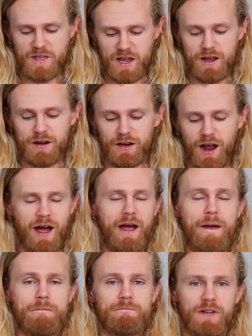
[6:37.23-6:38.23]
and
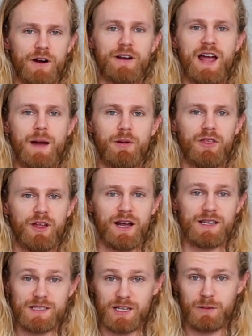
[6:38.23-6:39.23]
I'm very happy that
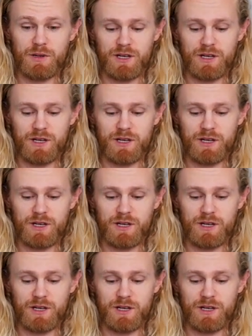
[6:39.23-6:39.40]
I did